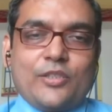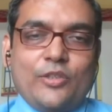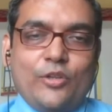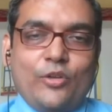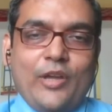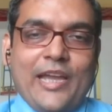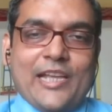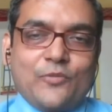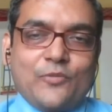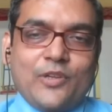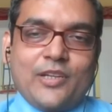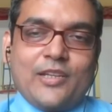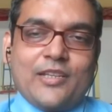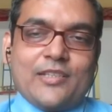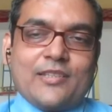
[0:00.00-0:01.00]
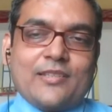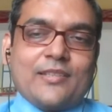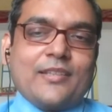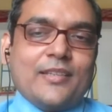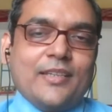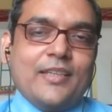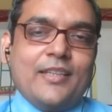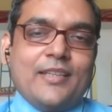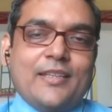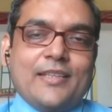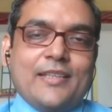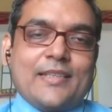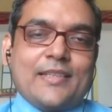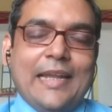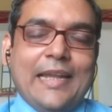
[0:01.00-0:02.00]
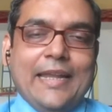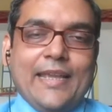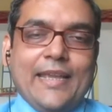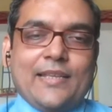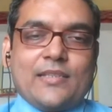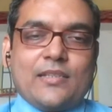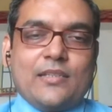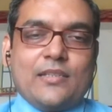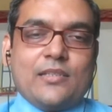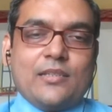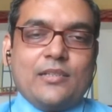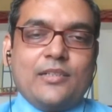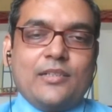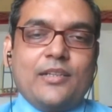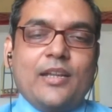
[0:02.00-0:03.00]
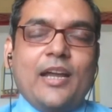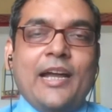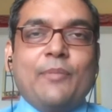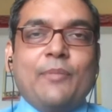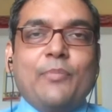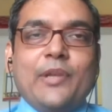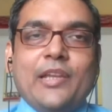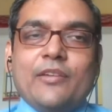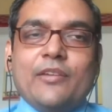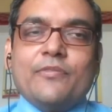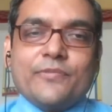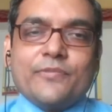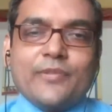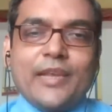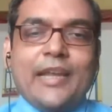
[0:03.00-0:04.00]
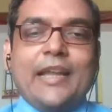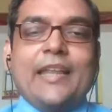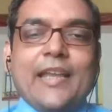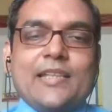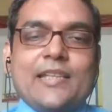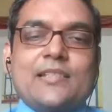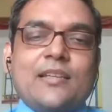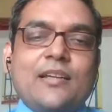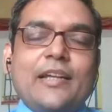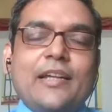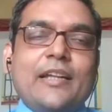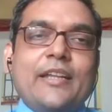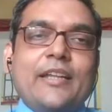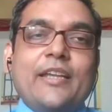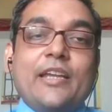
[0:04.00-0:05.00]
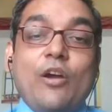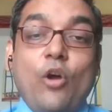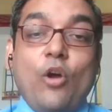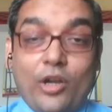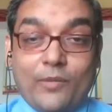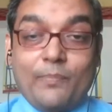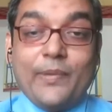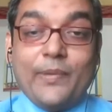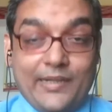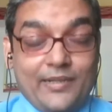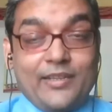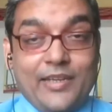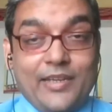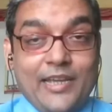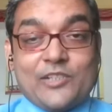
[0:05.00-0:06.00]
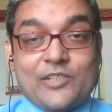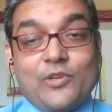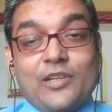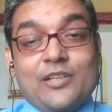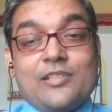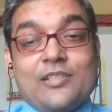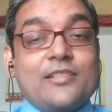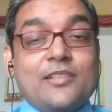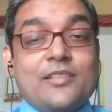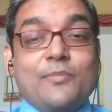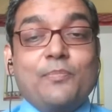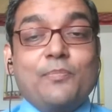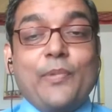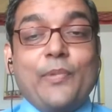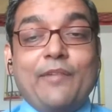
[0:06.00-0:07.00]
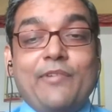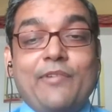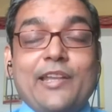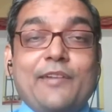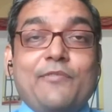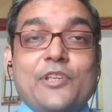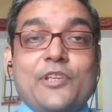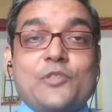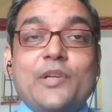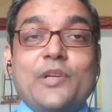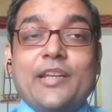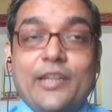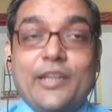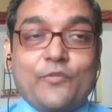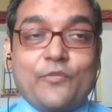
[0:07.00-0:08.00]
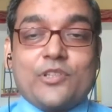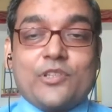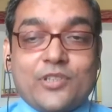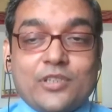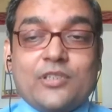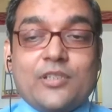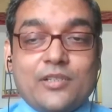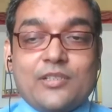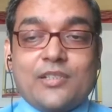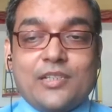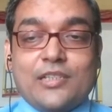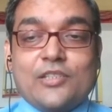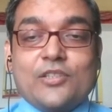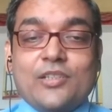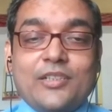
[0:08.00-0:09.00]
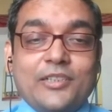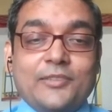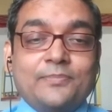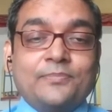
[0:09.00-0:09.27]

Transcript: you know, as far as this India is concerned, I believe India is currently a hotbed as far as the private investment in infrastructure is concerned.